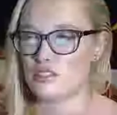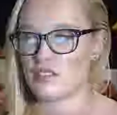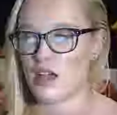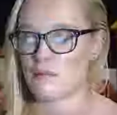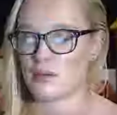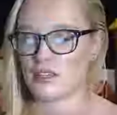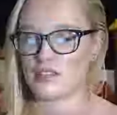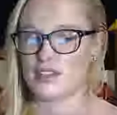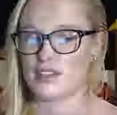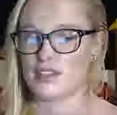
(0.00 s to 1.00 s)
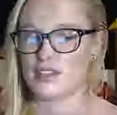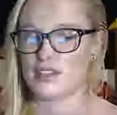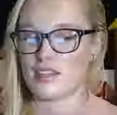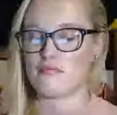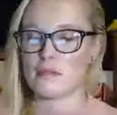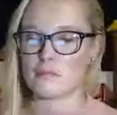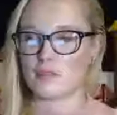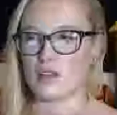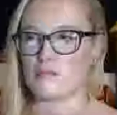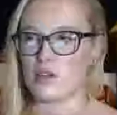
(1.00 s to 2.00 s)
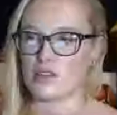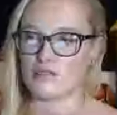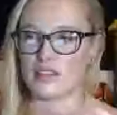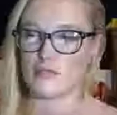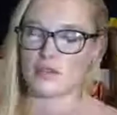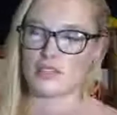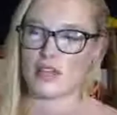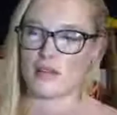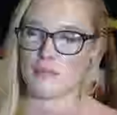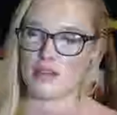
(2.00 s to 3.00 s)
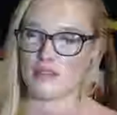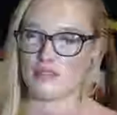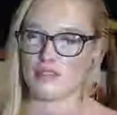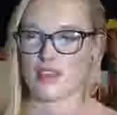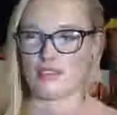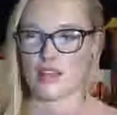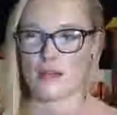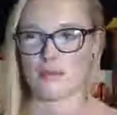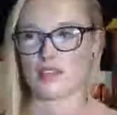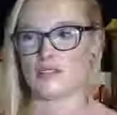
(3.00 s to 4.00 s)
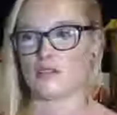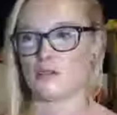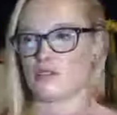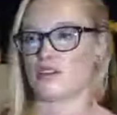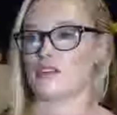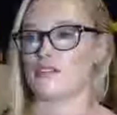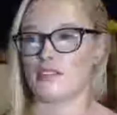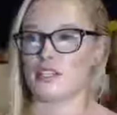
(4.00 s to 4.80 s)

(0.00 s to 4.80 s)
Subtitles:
the topic and then have people come on if they want to talk about either that topic or